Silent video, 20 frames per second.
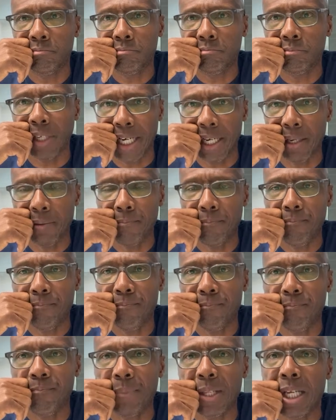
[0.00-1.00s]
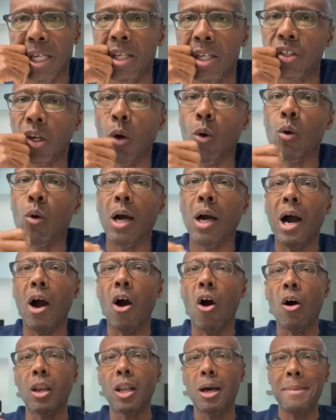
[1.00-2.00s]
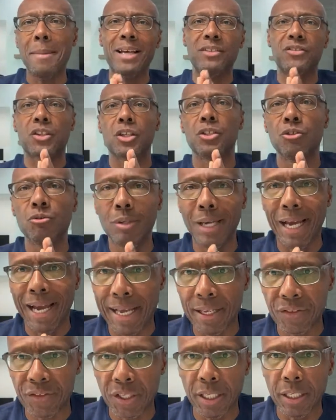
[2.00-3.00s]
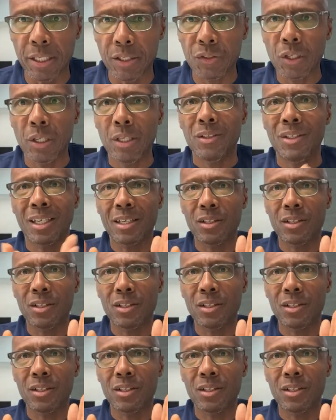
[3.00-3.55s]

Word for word: Right? So, all I'm asking you guys is to